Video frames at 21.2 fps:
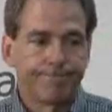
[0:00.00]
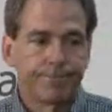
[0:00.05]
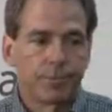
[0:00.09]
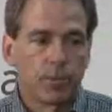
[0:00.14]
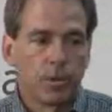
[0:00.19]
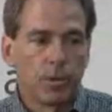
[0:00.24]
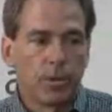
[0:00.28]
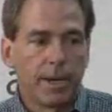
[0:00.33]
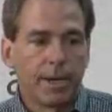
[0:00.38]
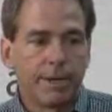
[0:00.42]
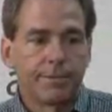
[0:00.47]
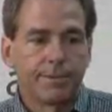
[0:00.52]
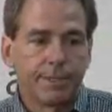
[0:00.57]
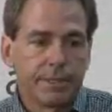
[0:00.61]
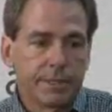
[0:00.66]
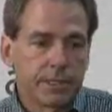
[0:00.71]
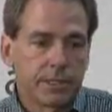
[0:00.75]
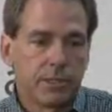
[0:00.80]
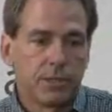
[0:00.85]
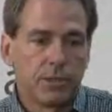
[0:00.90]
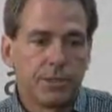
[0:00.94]
we'll have,
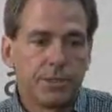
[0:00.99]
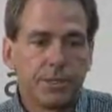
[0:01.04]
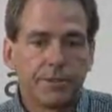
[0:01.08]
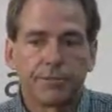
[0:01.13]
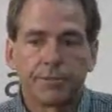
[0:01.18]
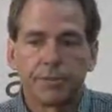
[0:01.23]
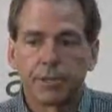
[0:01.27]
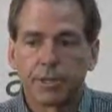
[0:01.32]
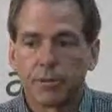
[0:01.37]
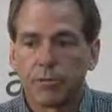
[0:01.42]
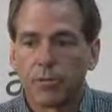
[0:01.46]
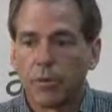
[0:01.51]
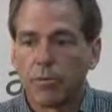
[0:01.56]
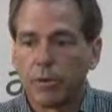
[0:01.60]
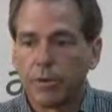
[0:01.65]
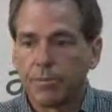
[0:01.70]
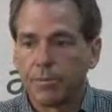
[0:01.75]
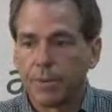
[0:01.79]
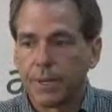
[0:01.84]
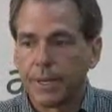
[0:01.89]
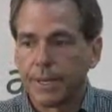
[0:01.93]
it's a little different than what
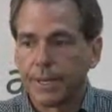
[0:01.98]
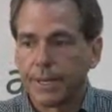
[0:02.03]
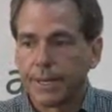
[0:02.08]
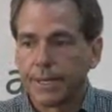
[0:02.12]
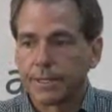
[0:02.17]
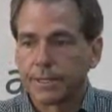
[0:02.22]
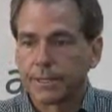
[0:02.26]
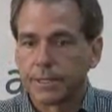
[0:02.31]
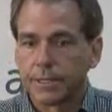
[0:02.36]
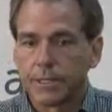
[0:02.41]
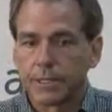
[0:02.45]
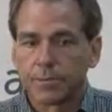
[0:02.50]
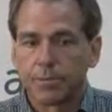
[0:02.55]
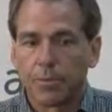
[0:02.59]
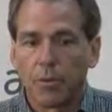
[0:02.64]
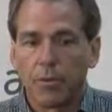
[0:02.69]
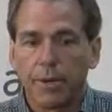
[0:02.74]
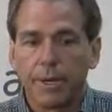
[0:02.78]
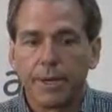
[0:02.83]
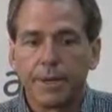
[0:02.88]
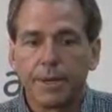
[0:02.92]
we played against to this
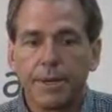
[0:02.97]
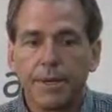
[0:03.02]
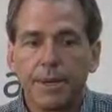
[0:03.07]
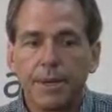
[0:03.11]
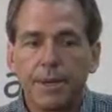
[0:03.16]
point.